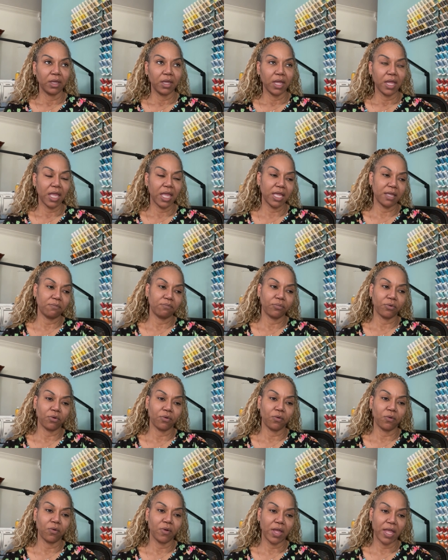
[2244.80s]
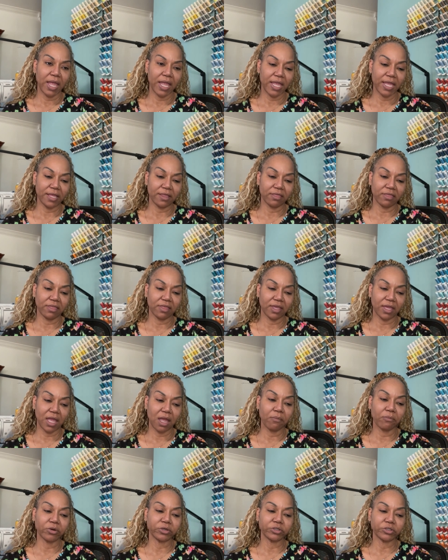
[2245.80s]
April 8th,
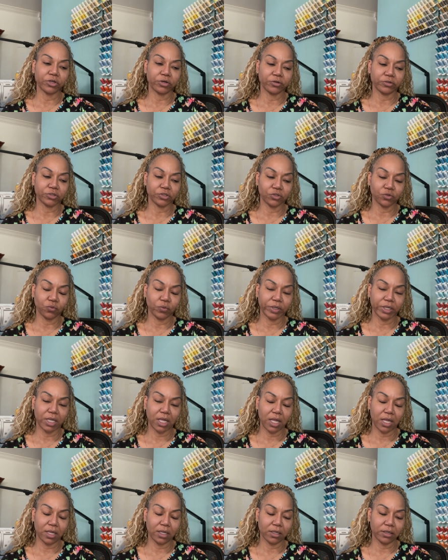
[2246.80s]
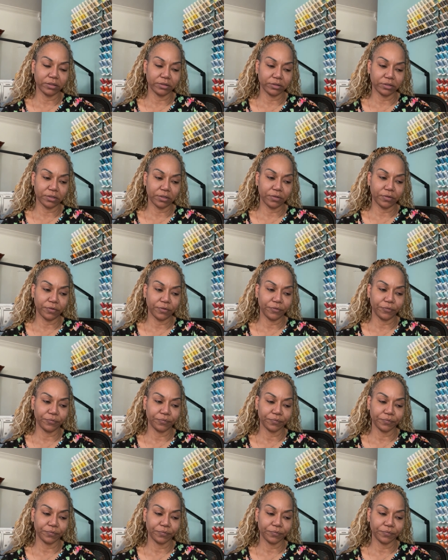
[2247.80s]
Cameron turns 28 years old.